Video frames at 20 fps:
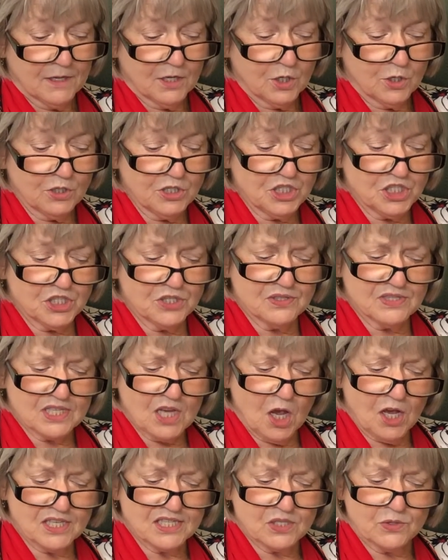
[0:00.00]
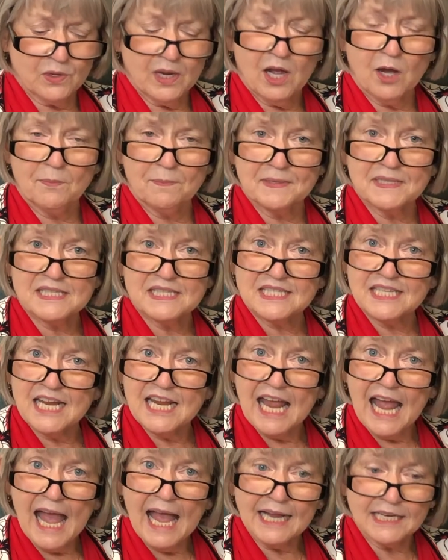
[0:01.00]
Good shoes also help us stay
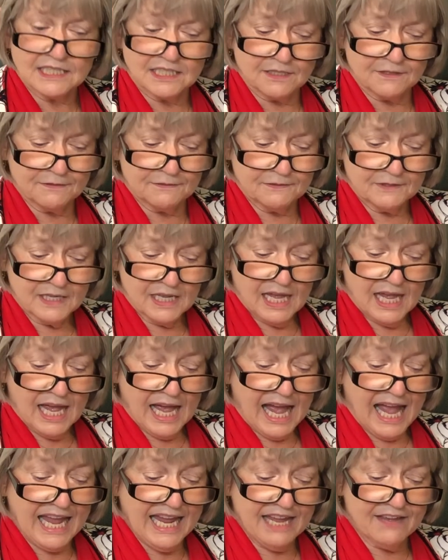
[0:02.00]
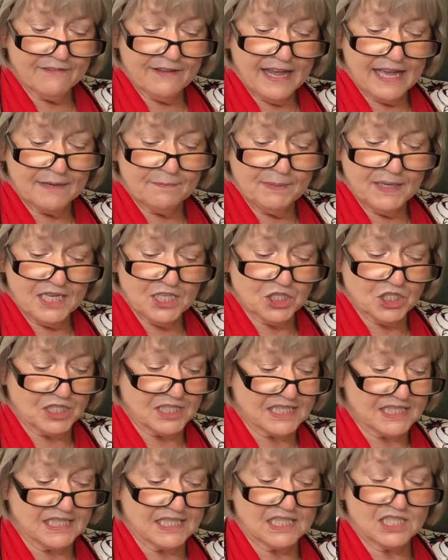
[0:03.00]
active. I have had
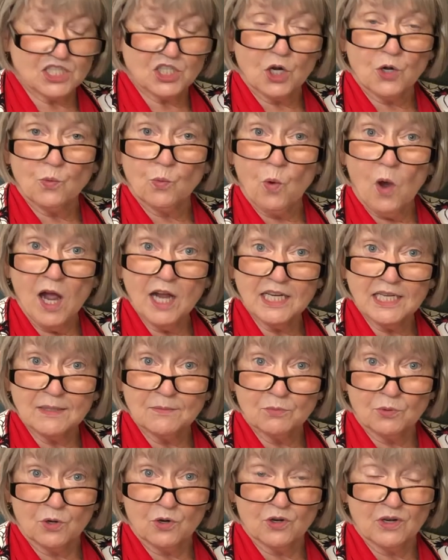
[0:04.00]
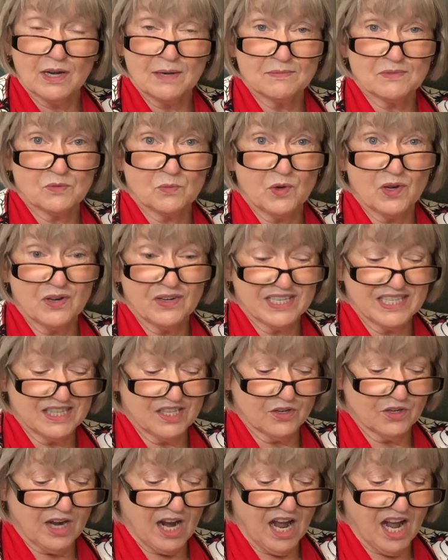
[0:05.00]
patients that start walking programs wearing
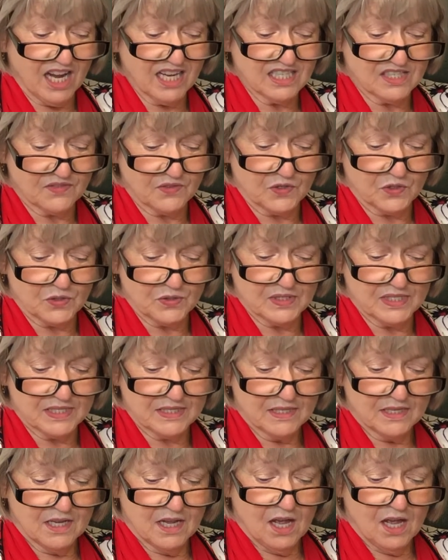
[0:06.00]
their Oxfords.